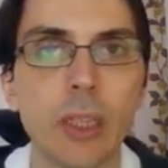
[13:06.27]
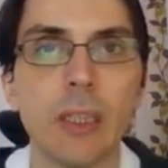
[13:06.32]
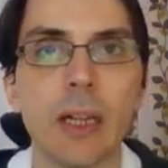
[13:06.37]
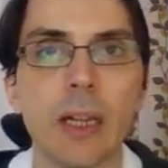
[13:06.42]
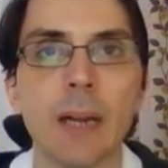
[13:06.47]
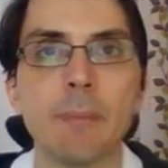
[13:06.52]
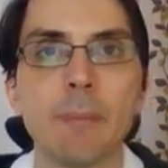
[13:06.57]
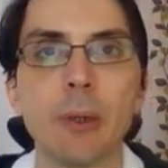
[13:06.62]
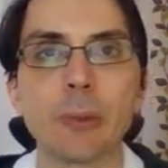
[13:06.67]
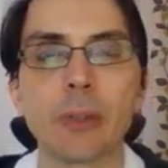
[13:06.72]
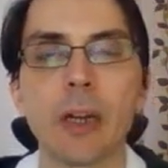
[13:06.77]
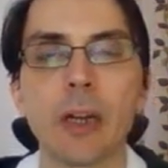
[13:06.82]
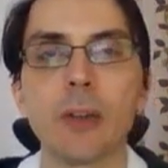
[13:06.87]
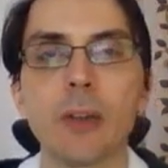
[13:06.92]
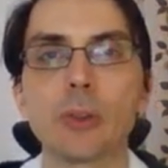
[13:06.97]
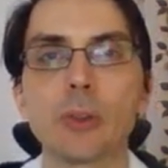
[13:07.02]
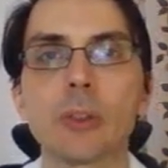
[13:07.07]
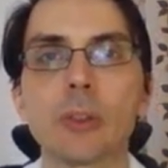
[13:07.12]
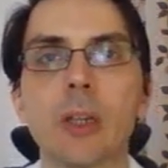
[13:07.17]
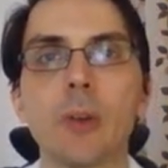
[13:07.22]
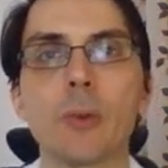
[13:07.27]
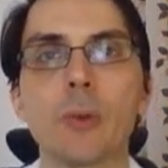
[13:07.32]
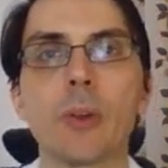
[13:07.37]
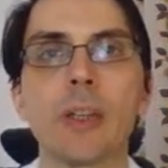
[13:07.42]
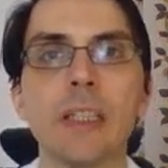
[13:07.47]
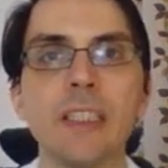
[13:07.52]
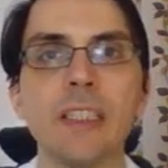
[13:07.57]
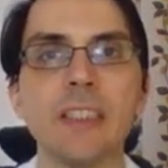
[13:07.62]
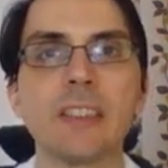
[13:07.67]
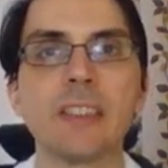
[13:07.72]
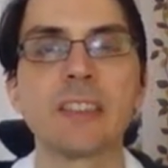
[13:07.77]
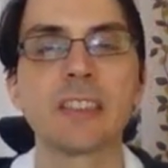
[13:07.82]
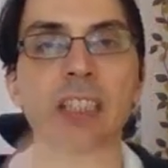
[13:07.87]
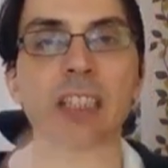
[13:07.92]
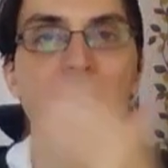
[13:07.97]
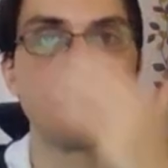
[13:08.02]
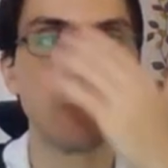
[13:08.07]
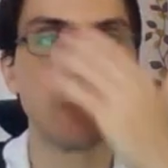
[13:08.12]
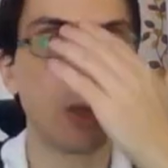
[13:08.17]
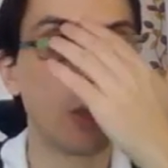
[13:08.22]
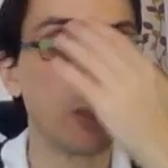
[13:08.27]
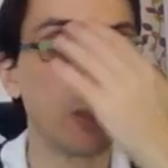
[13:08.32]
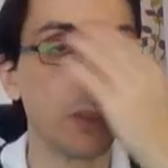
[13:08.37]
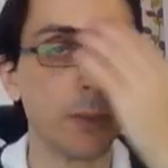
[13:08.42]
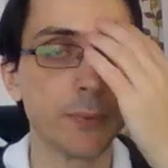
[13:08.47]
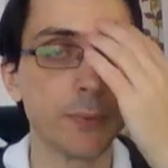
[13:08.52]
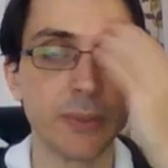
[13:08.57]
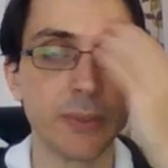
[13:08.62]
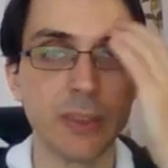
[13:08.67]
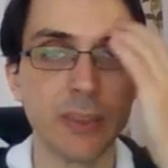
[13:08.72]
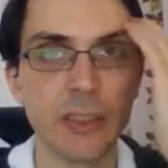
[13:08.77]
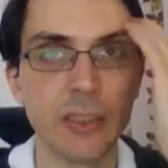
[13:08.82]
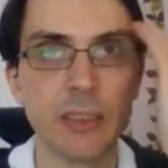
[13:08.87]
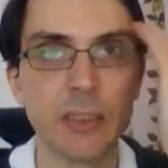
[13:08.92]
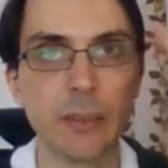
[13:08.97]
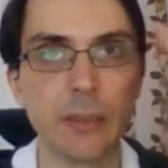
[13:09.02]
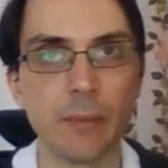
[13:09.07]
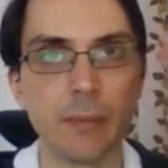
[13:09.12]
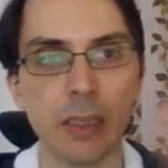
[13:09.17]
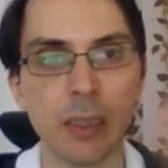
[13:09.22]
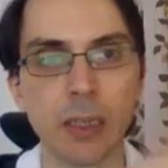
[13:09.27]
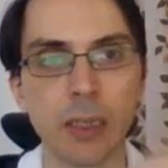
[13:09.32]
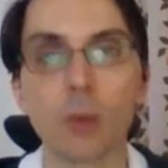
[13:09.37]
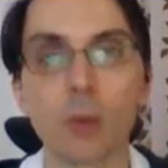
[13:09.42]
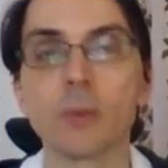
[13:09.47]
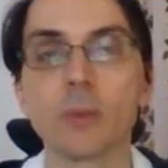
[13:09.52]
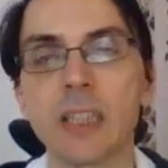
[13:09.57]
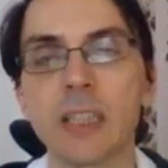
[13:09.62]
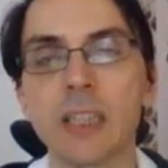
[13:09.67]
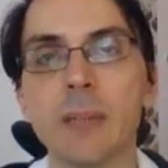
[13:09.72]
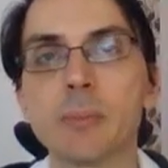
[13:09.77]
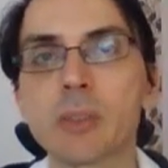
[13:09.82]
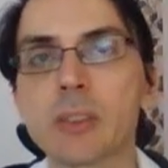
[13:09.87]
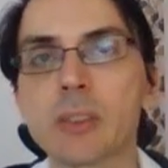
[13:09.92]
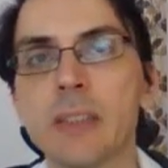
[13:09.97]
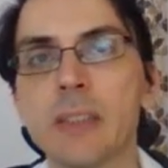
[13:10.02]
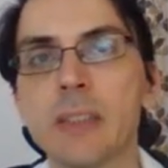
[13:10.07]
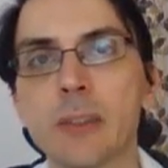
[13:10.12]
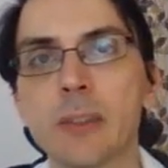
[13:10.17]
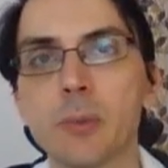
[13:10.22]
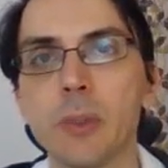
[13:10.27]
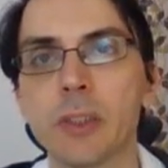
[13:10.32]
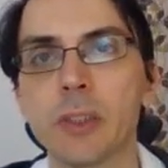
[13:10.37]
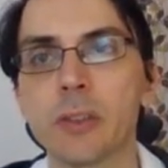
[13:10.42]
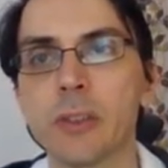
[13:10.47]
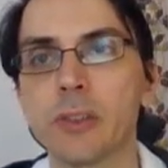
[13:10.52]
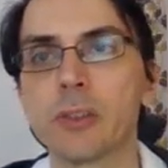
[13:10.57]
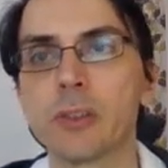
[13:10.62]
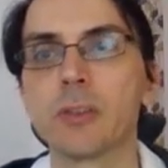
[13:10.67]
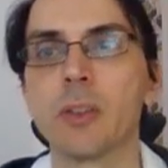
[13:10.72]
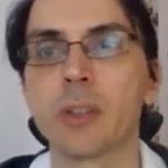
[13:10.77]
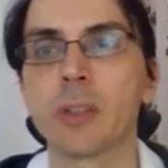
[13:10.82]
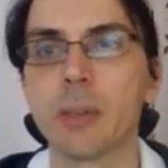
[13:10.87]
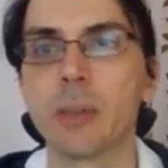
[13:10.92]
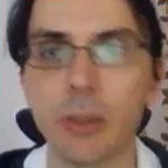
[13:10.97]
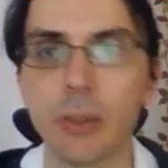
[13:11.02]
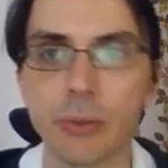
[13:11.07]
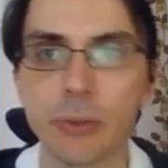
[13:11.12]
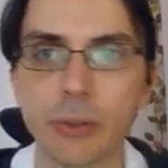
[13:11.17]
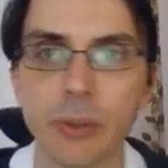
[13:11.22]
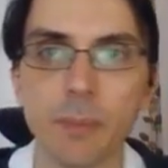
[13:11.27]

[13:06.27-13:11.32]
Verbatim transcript: about how to calculate some of the uh, concepts that we are going to talk about.